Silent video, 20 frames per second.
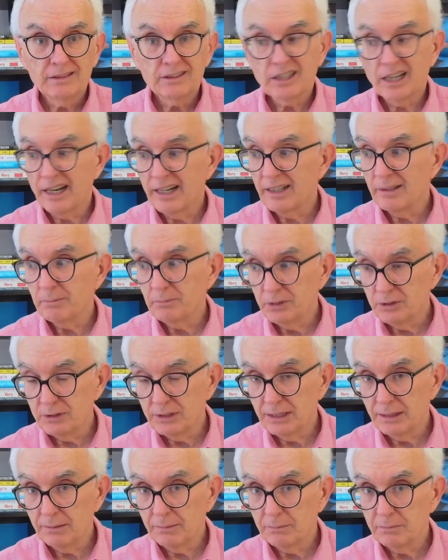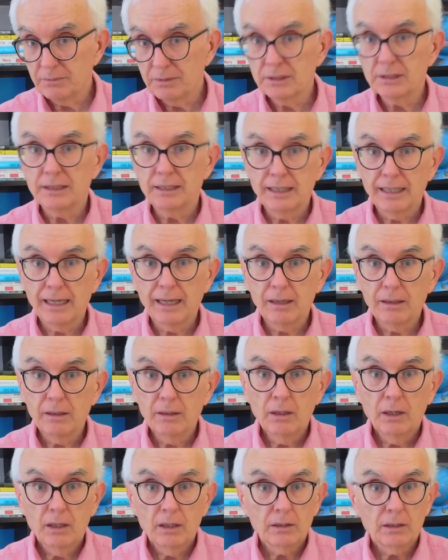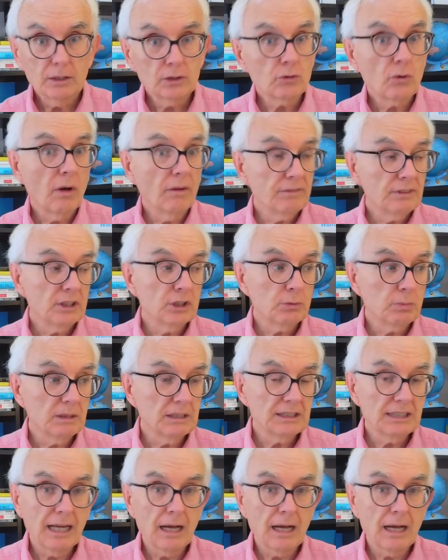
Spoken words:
Tired of museums? Yeah. Let's go off the Swiss